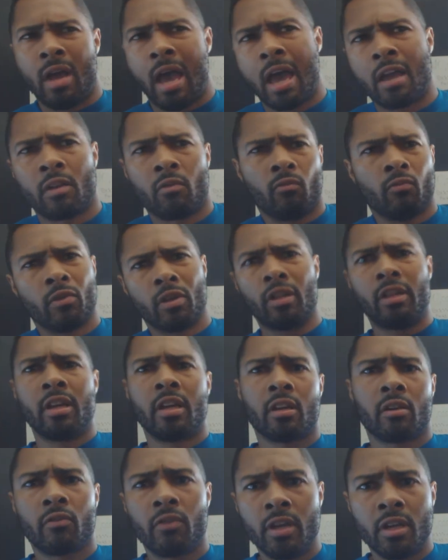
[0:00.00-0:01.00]
how to
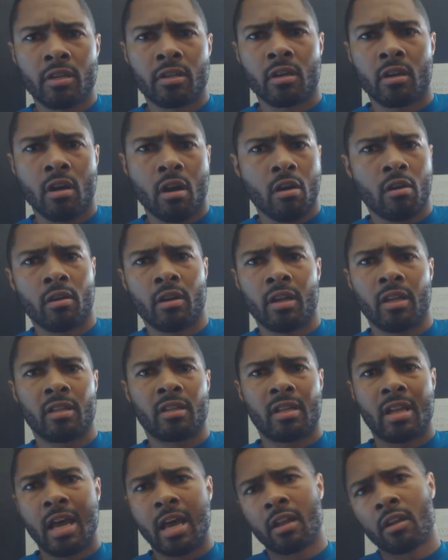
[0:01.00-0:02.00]
really increase your
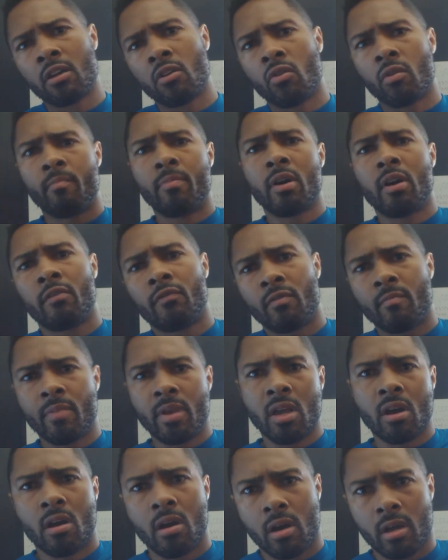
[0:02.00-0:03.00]
earnings and how to go above
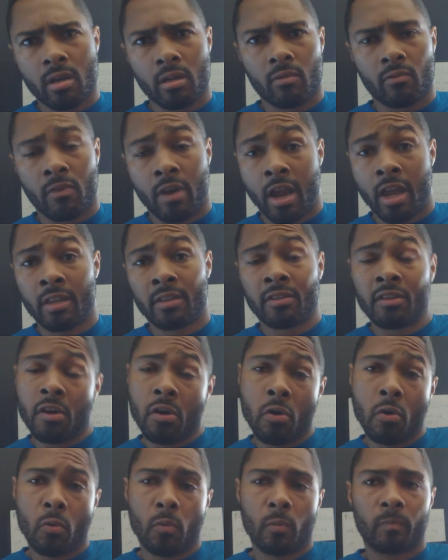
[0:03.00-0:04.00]
and beyond, right?
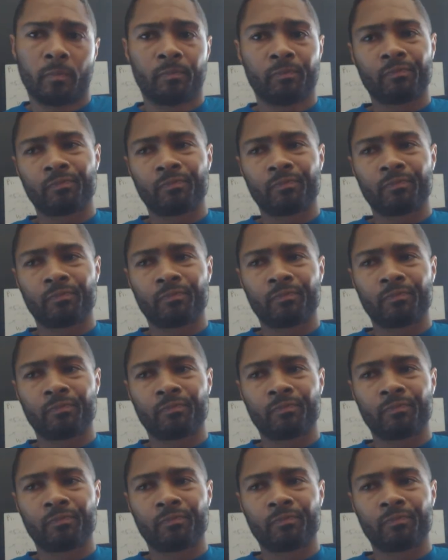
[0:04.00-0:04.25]
So